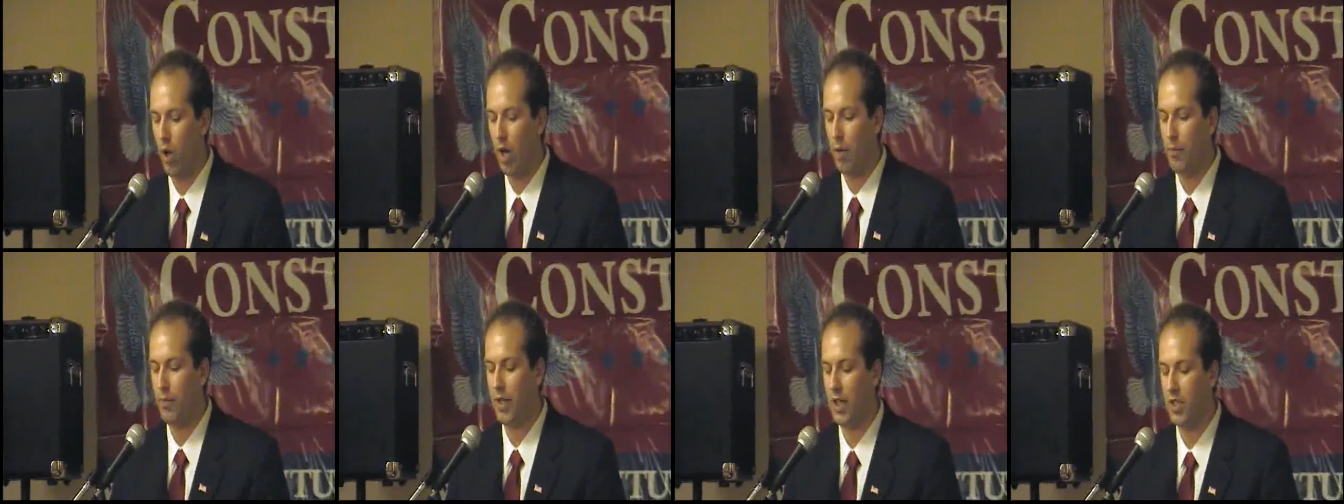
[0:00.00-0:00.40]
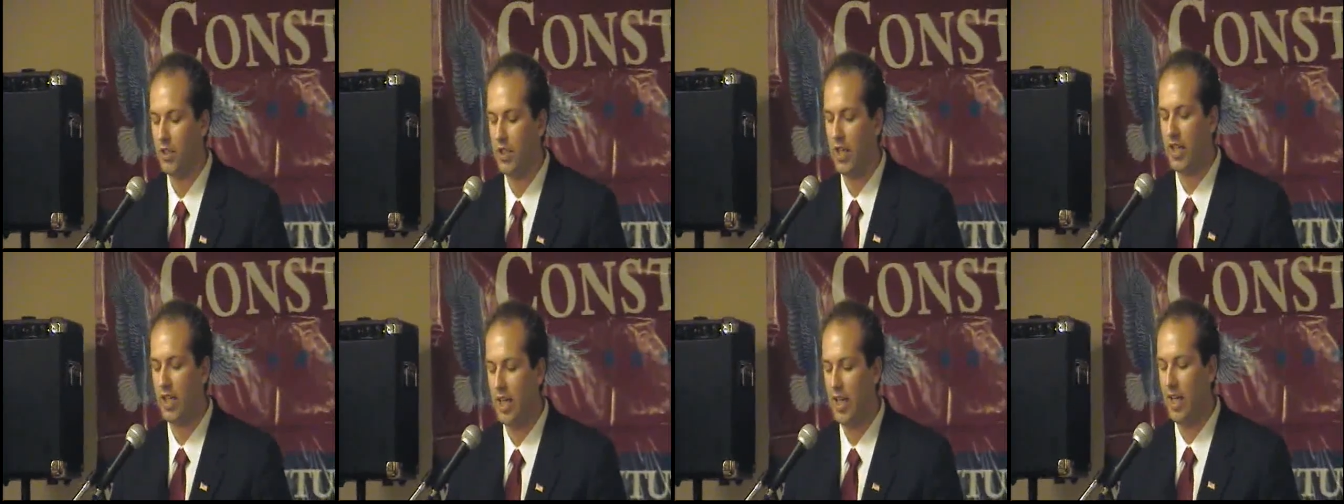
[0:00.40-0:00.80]
want
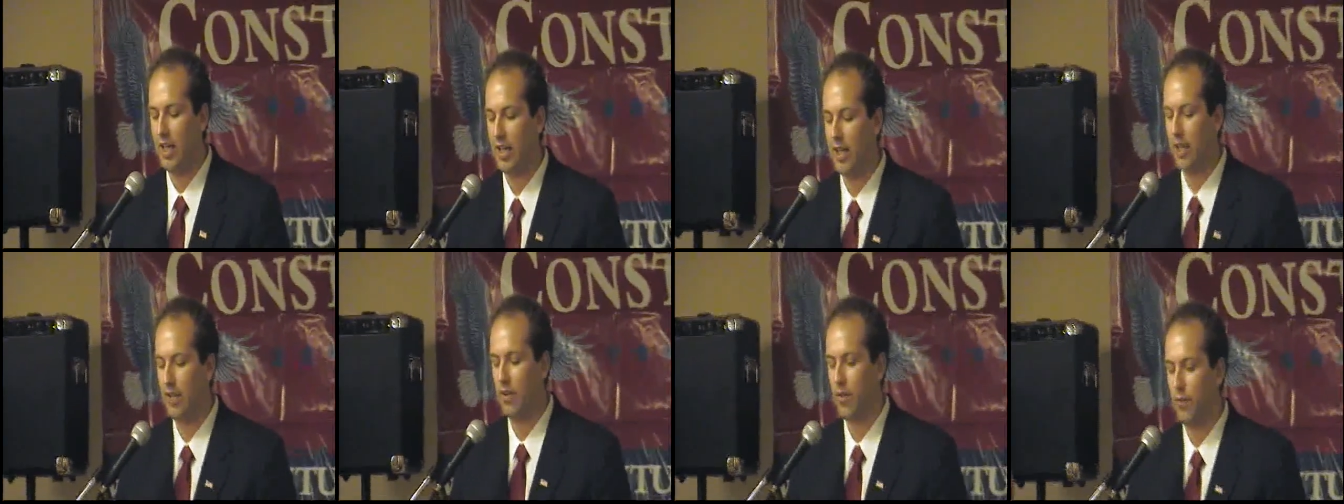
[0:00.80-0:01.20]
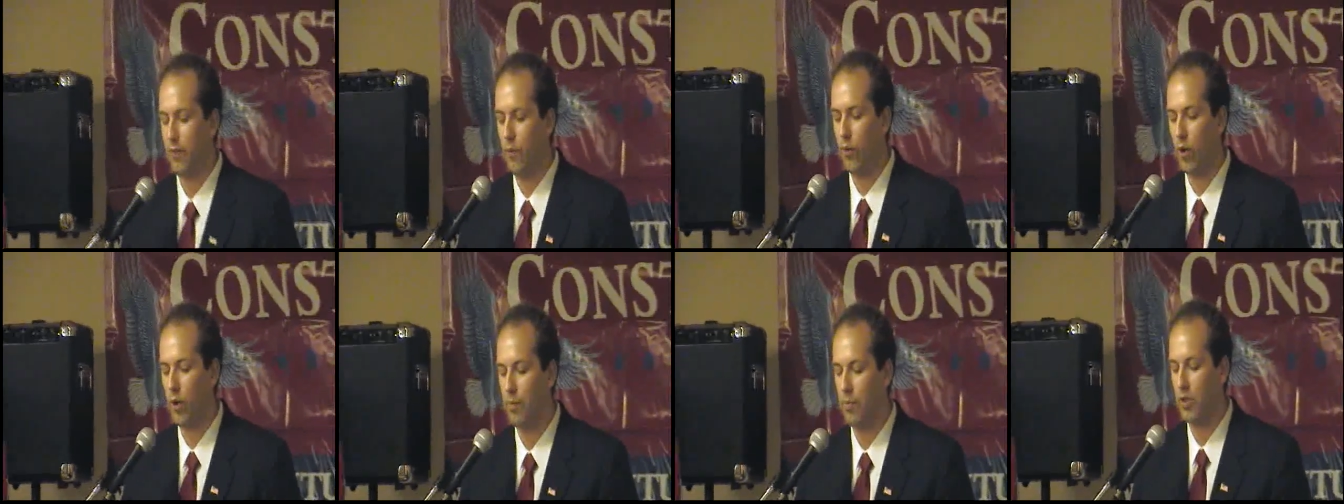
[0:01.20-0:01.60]
because I can't get the
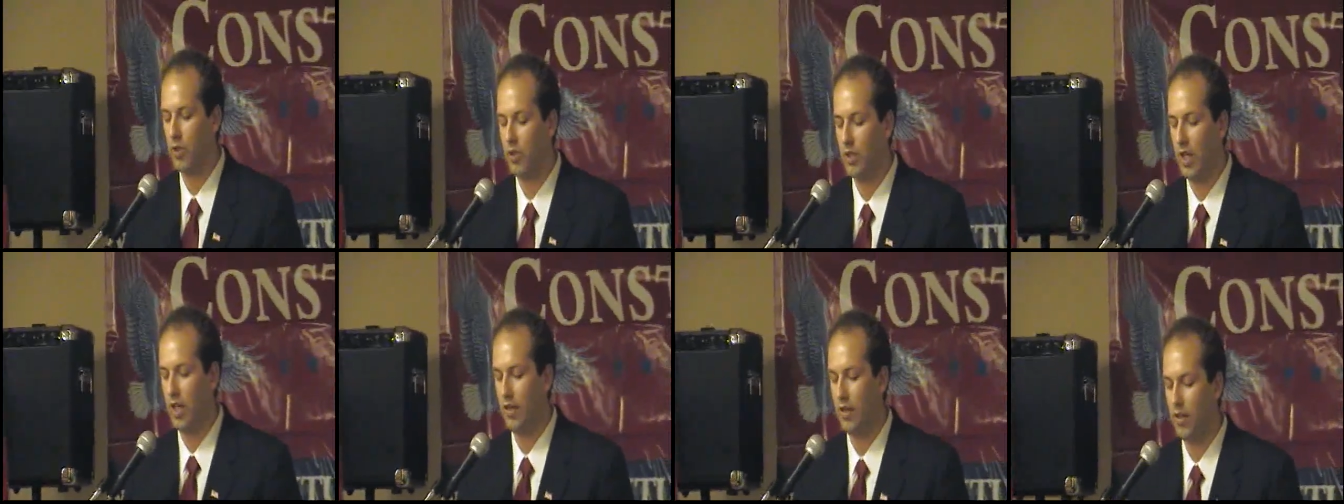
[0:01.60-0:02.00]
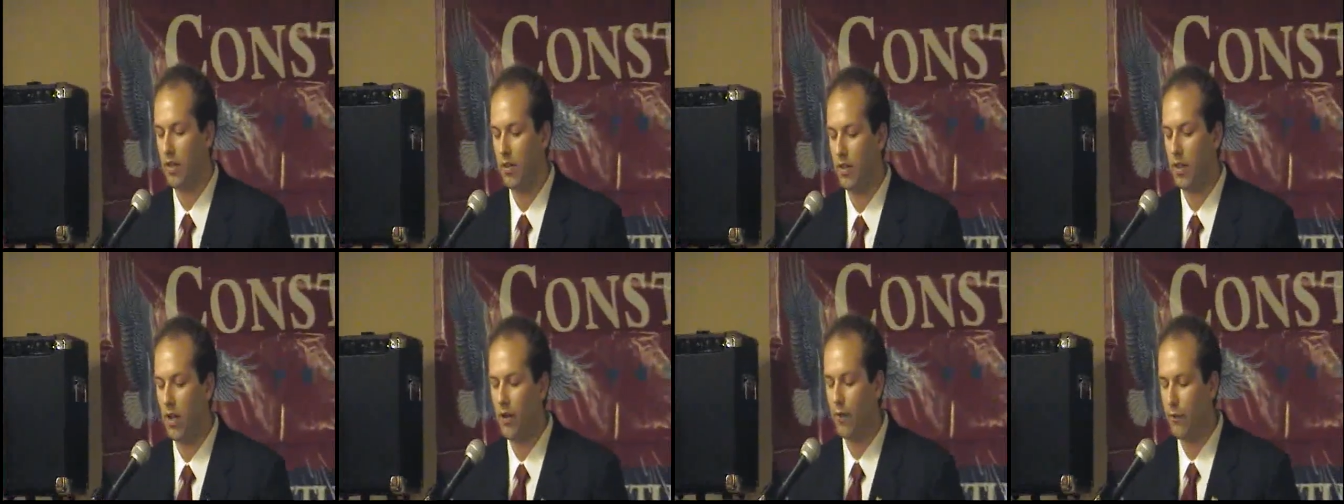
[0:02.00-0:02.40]
40%,
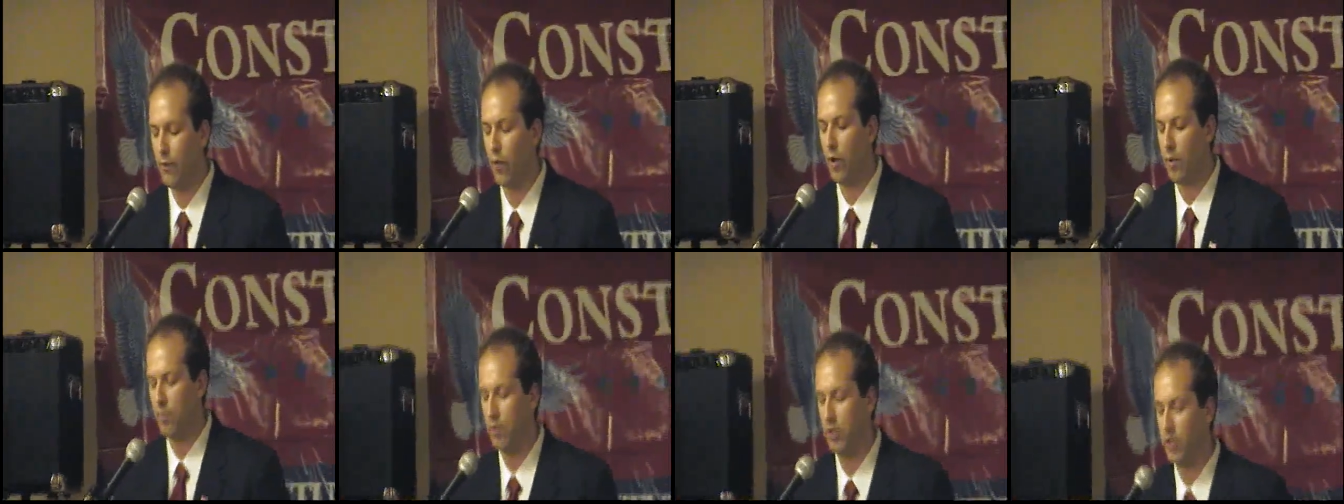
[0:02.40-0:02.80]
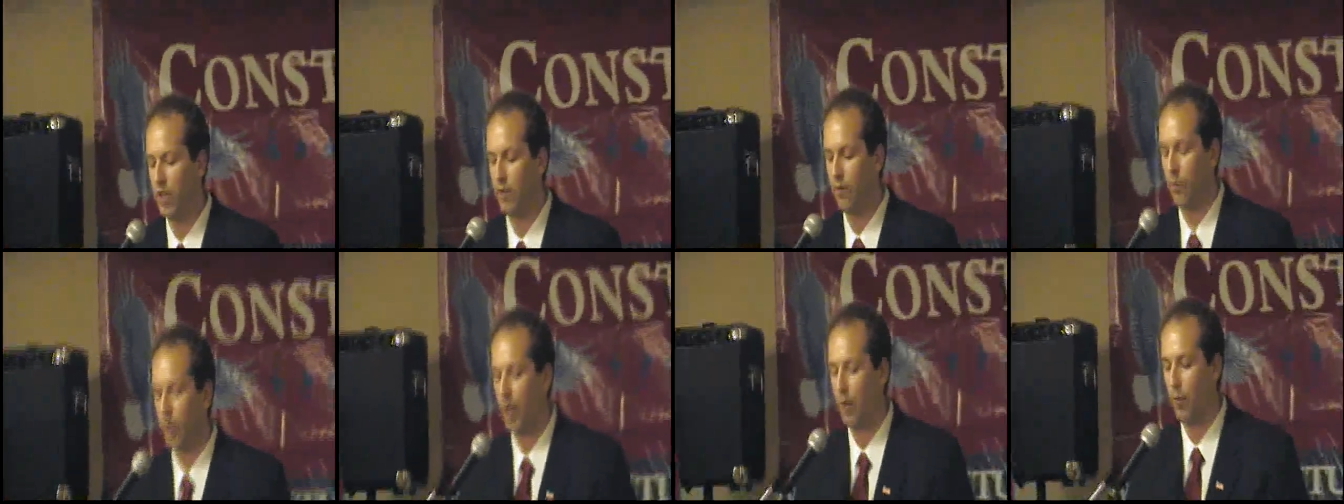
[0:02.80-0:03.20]
the other 40%
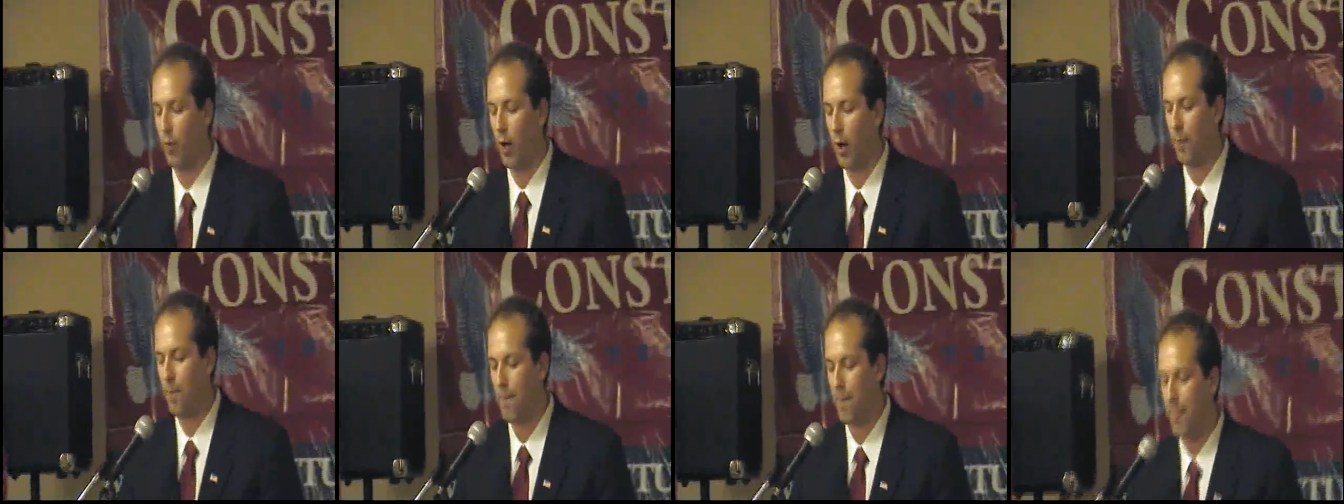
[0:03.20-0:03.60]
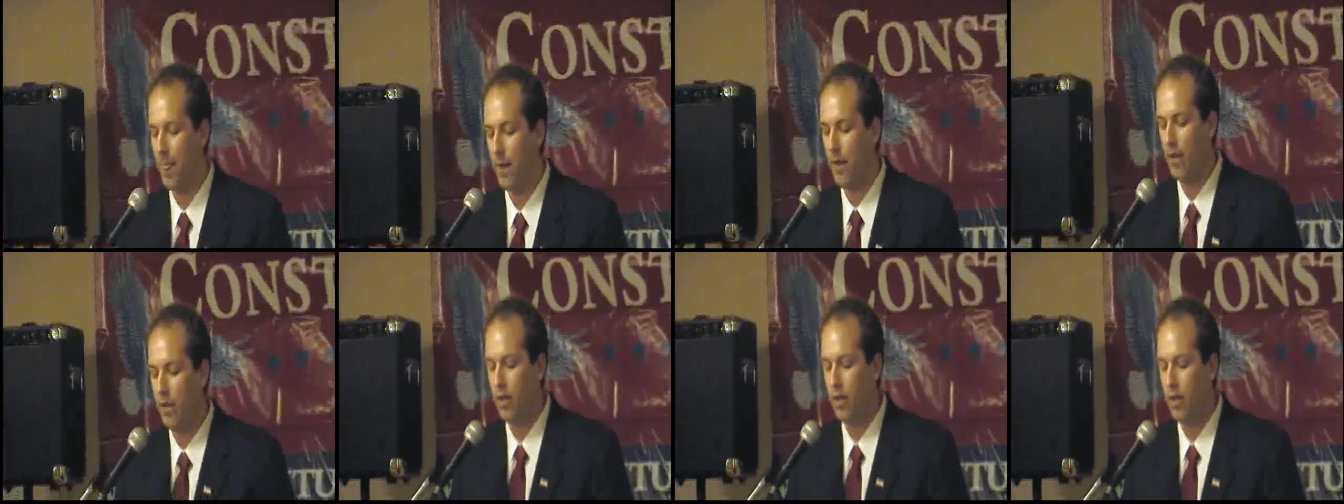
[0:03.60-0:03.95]
of what I want.